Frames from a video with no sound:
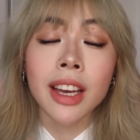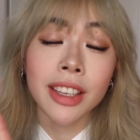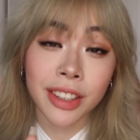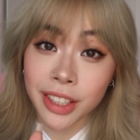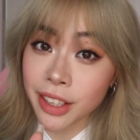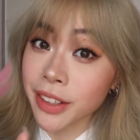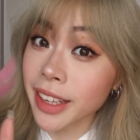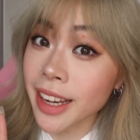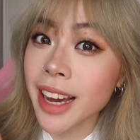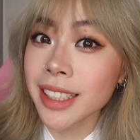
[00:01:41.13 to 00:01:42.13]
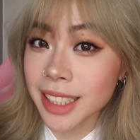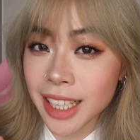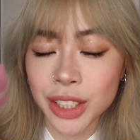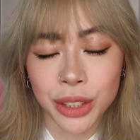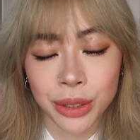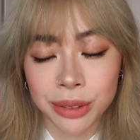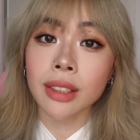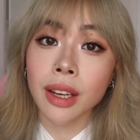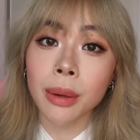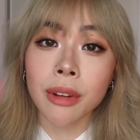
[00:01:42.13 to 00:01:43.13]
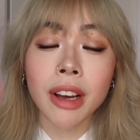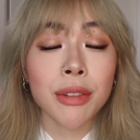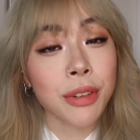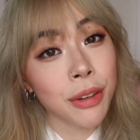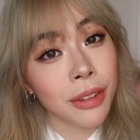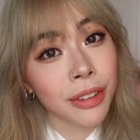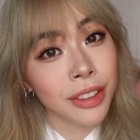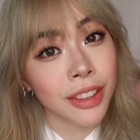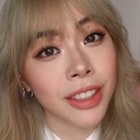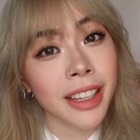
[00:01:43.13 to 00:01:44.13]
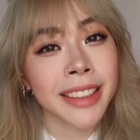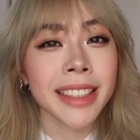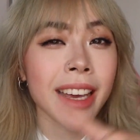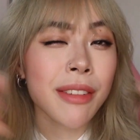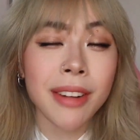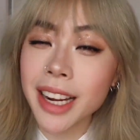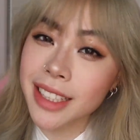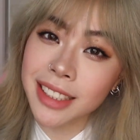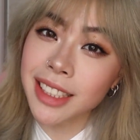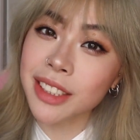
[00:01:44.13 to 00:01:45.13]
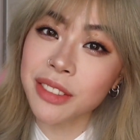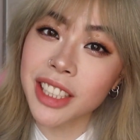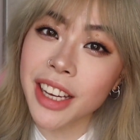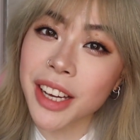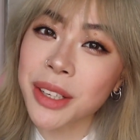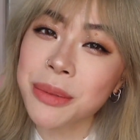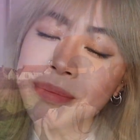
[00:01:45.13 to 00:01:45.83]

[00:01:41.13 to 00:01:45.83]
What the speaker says: your girl here has got you. So without further ado, let's get right into this video.